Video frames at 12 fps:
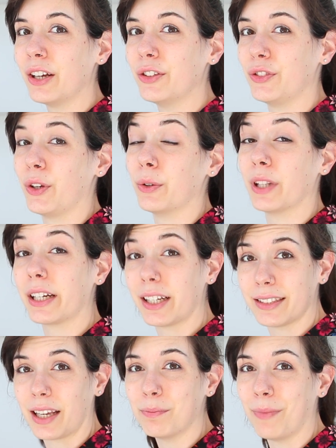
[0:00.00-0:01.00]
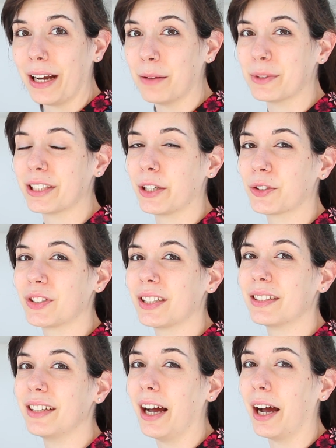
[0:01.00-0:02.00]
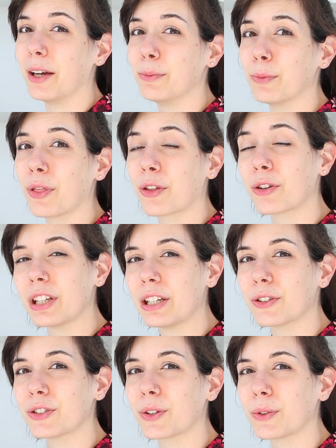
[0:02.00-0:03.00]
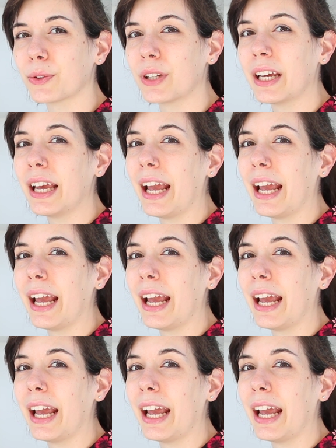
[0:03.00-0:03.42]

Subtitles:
So like I said, my name is Kirsten. I'm 30 years old